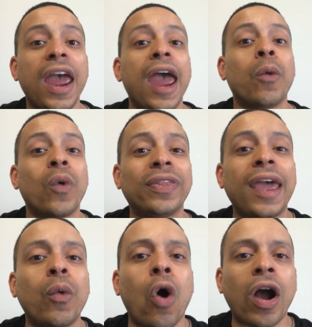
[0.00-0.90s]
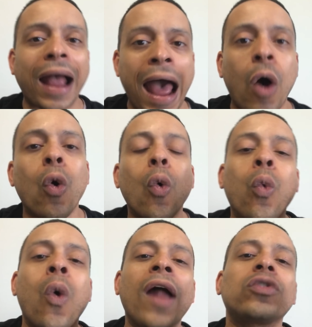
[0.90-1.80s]
and when they walk out,
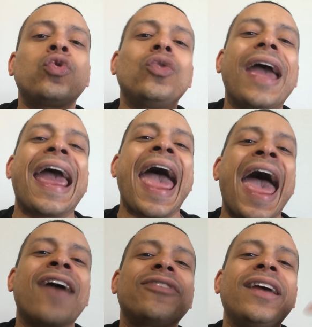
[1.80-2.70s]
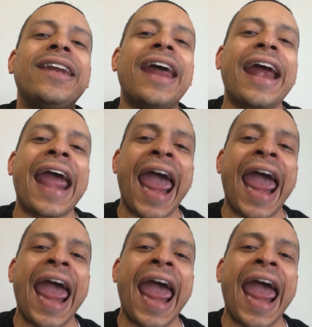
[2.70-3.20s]
what do they have in their